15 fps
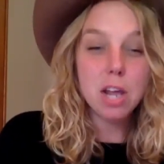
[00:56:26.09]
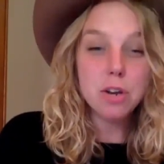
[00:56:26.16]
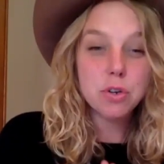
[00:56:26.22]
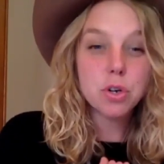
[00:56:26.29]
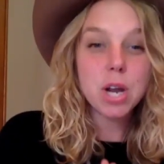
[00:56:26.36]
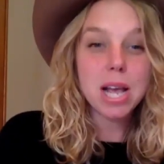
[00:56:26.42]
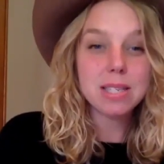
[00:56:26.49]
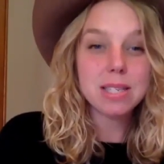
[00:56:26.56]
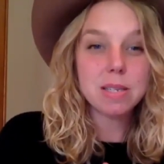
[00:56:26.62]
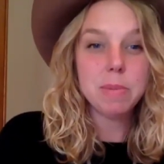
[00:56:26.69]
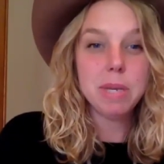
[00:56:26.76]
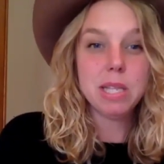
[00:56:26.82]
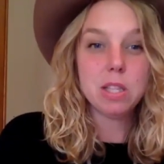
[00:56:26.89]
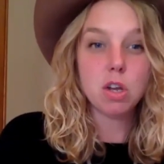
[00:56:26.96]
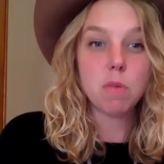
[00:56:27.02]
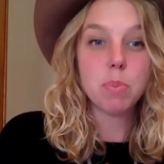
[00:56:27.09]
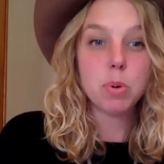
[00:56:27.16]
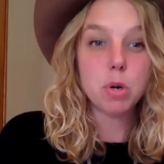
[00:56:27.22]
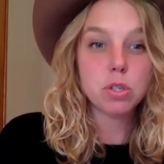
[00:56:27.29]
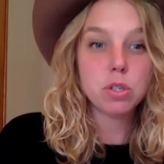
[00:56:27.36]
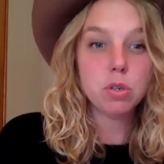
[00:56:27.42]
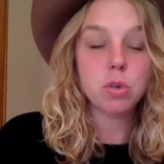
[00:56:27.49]
underestimate their
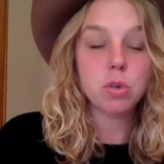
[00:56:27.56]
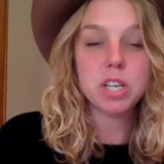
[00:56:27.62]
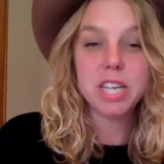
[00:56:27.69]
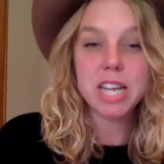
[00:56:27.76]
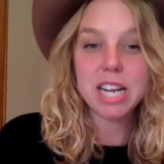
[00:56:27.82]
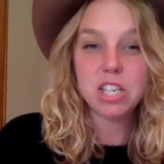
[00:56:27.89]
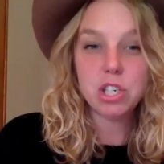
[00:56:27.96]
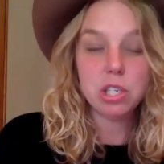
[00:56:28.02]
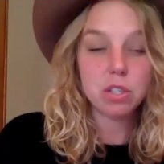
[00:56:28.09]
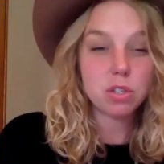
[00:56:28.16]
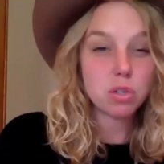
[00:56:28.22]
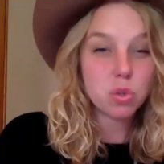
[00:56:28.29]
personal connections.